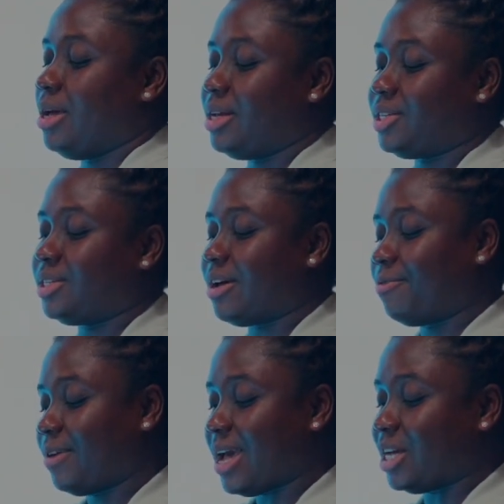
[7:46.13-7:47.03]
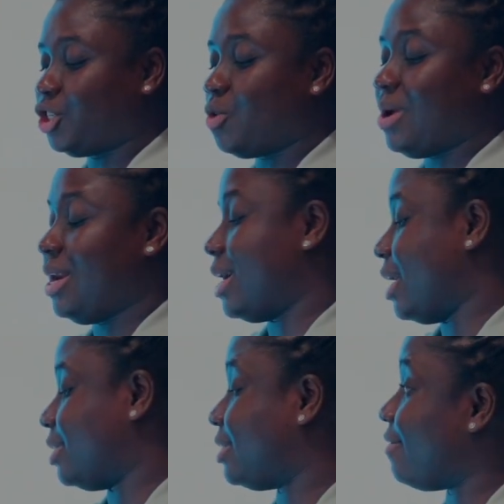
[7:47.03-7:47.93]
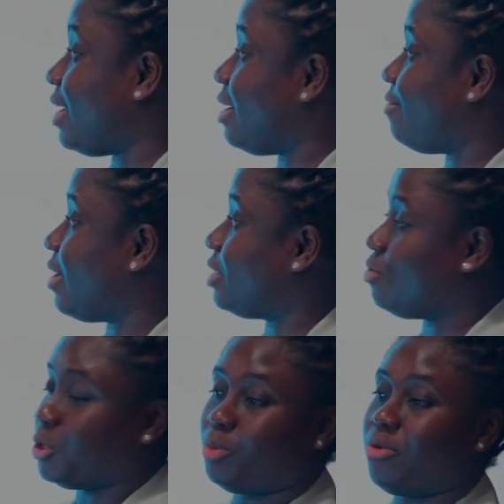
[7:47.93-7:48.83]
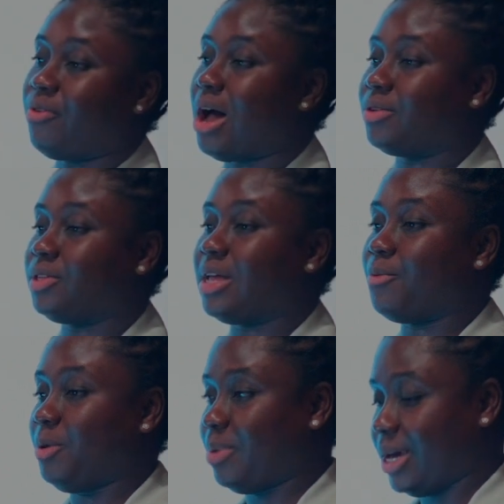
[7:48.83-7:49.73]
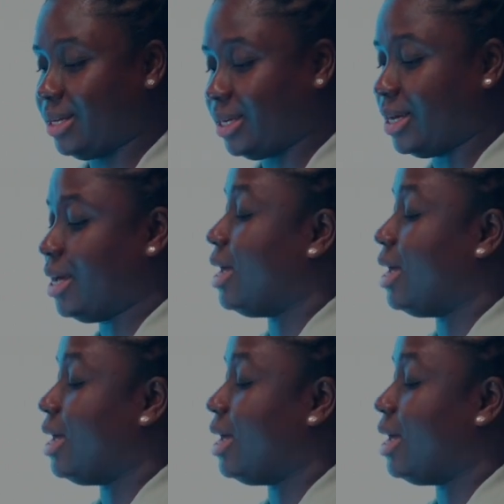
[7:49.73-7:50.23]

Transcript: This is a figure showing the 7 different roast profiles that we picked.